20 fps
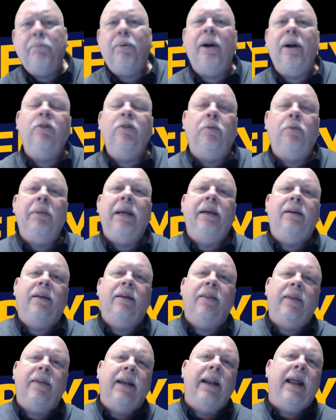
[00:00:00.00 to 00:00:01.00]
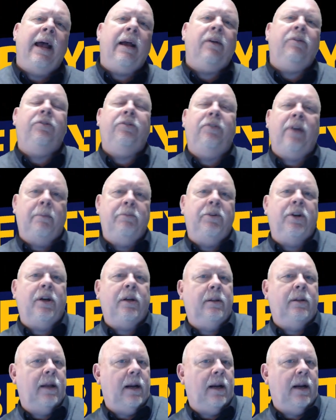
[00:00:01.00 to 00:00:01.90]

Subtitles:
brings me to the next subject